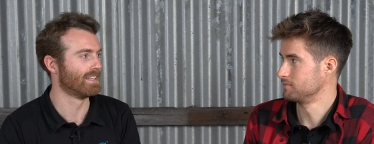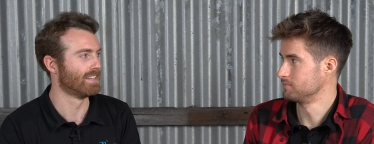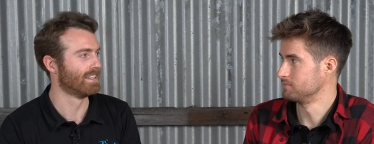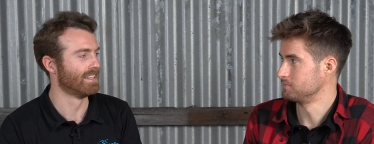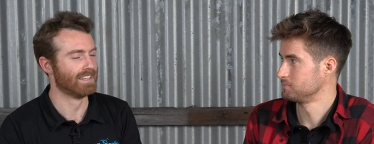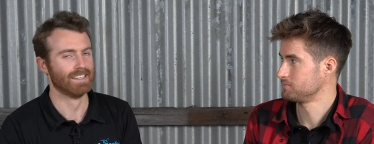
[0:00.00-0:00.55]

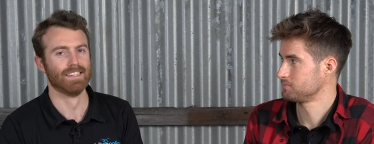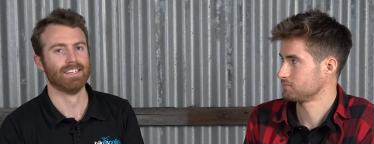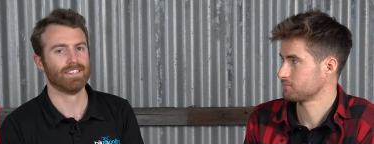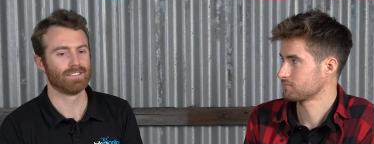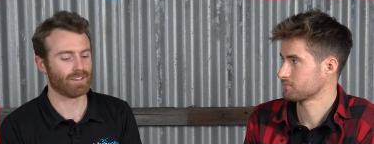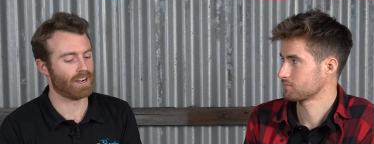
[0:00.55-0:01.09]
Speaker 1: Mm.
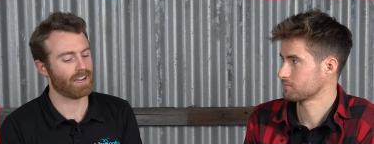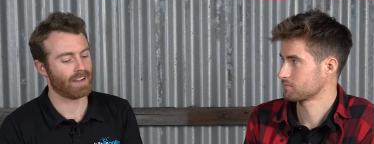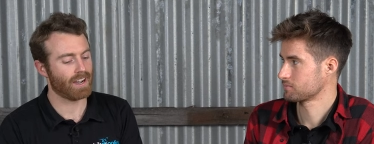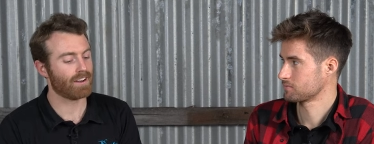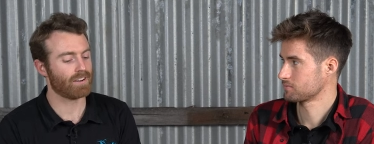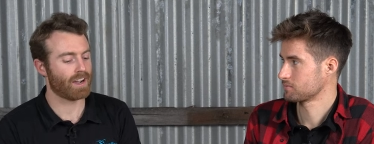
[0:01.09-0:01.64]
So I,
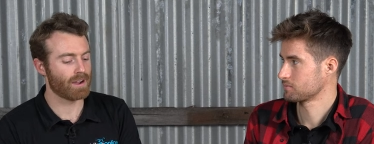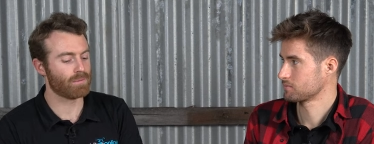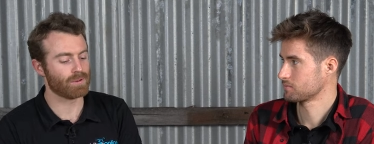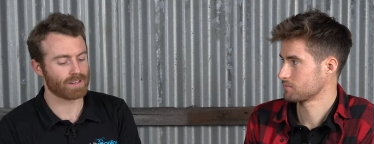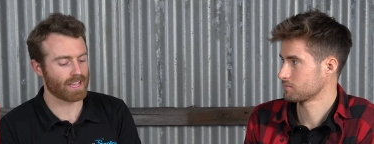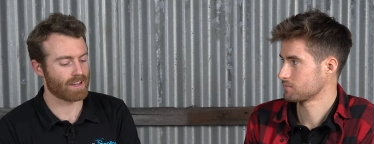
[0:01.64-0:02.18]
I don't I
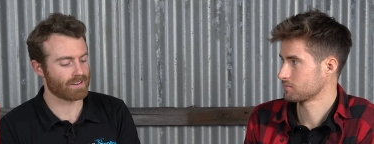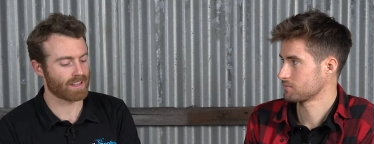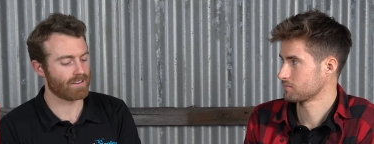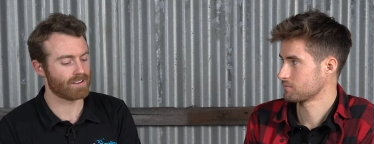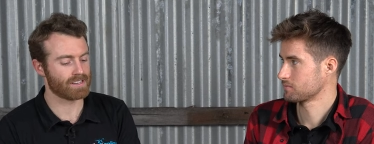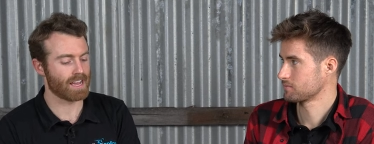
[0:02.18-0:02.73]
wouldn't count
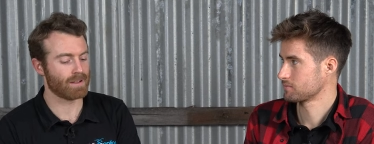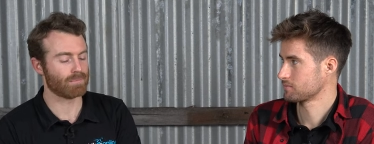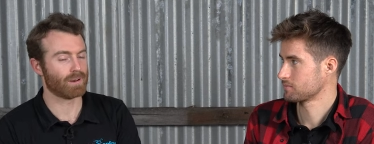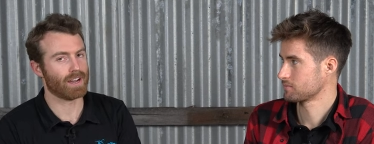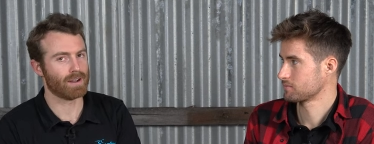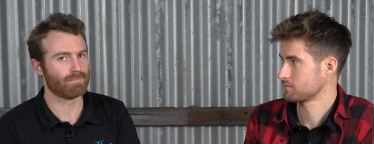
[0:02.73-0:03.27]
Geraint out,
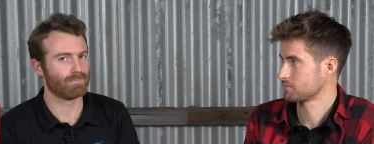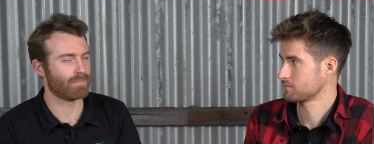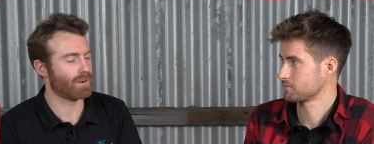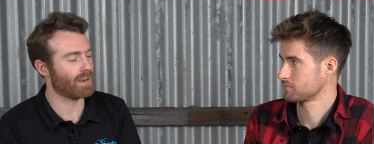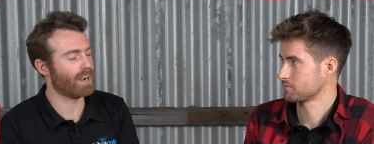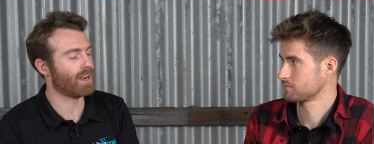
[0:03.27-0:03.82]
but I'm
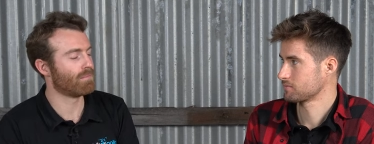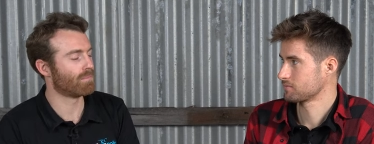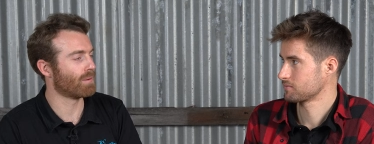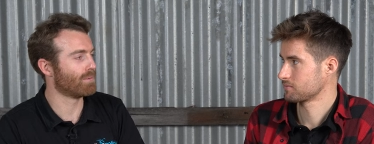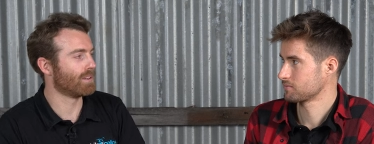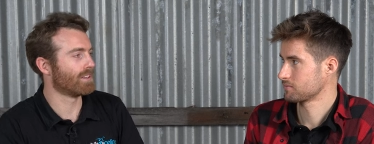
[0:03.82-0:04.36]
I'm
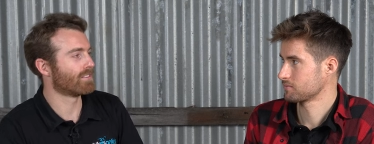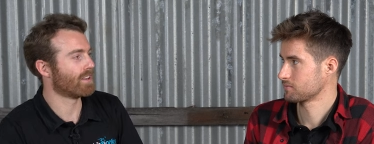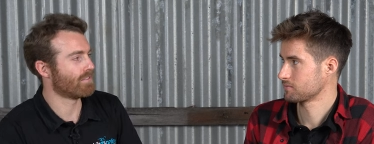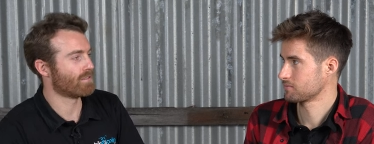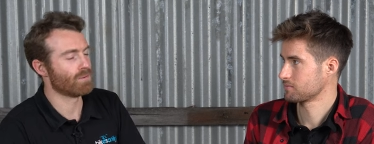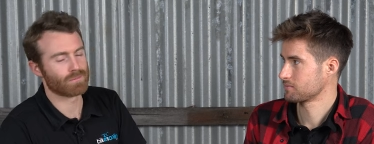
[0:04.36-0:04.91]
probably going to say
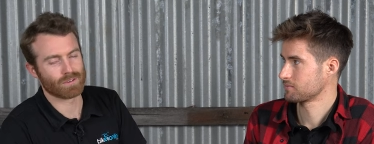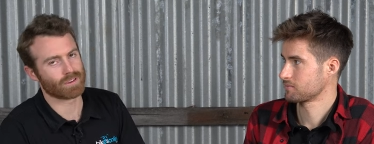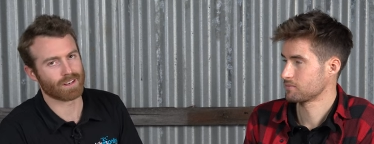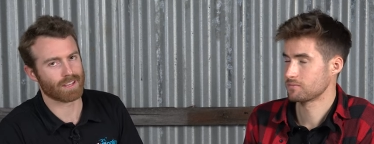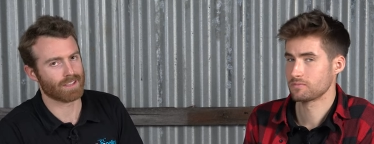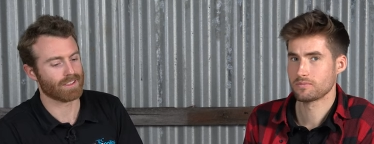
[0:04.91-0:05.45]
Froome's not
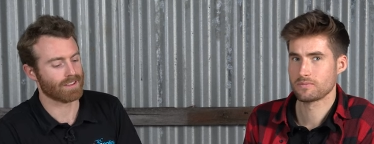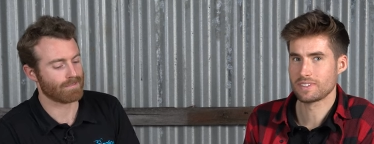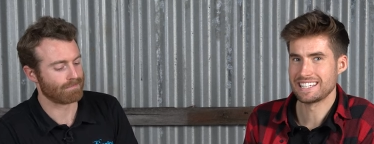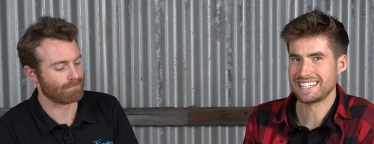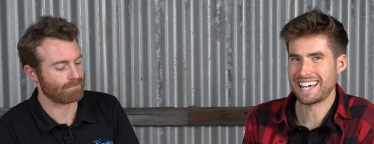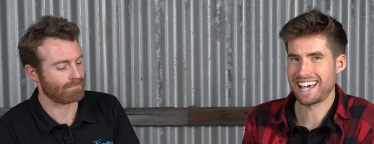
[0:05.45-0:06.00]
going to get there.
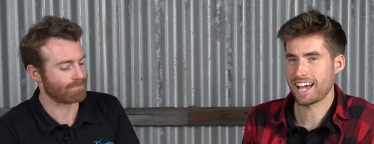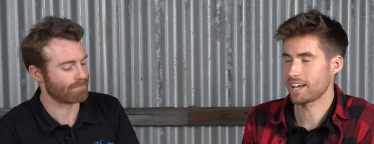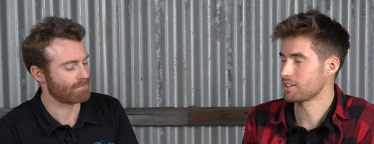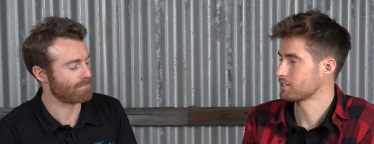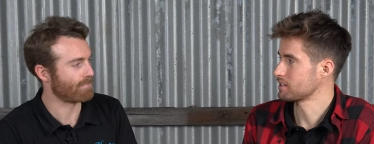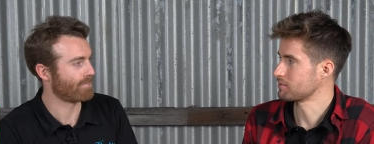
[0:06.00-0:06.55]
Speaker 2: Yeah, I
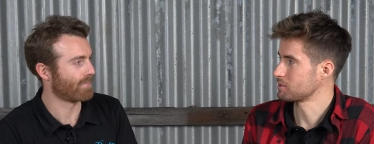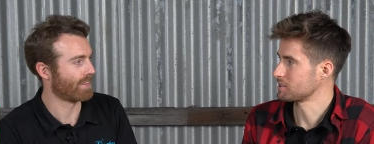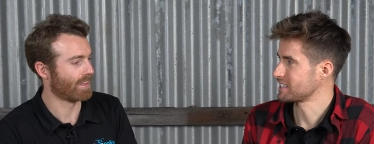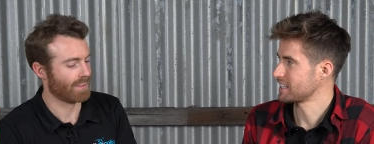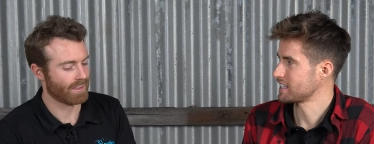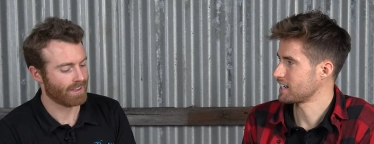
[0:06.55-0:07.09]
don't think Froome's
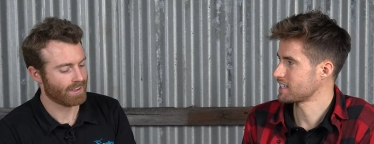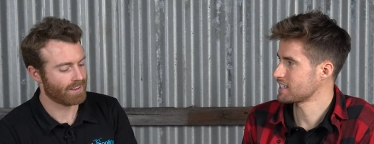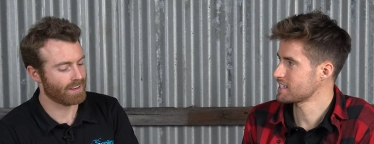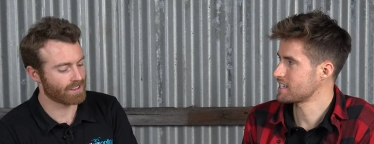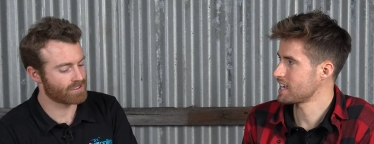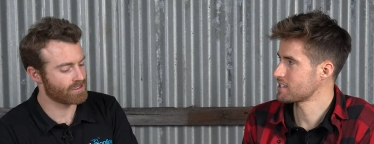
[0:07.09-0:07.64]
going to get there. I think his
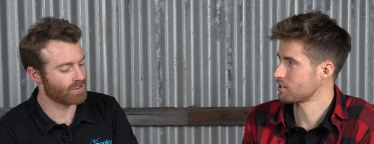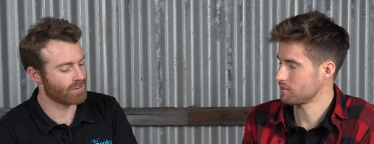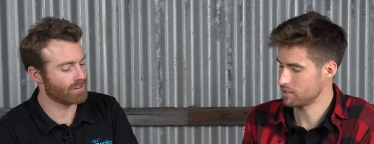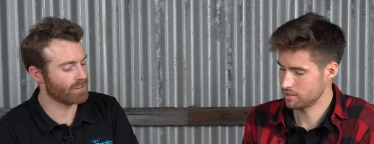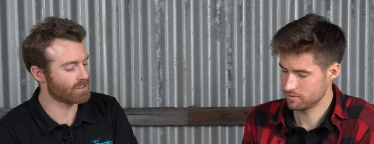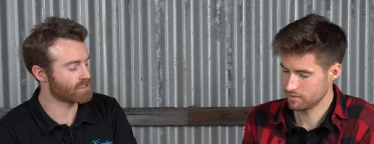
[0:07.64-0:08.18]
Next, days your,
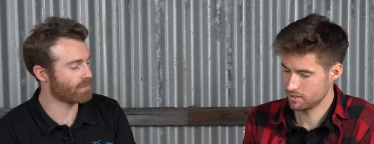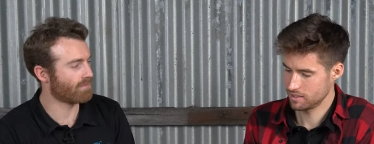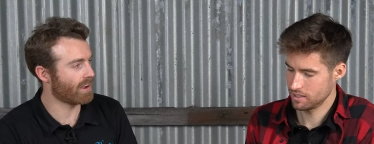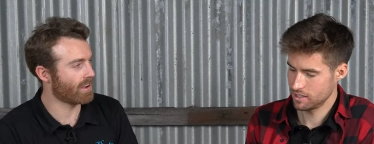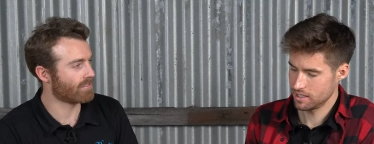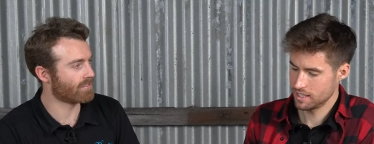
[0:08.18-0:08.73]
early. your top five.